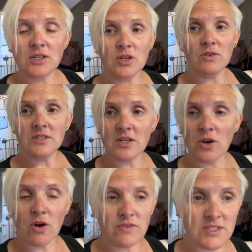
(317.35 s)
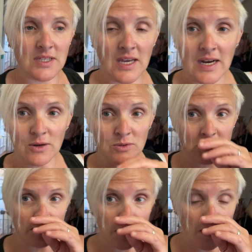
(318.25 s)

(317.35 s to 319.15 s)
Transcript: you know, there's a lot of us in the house.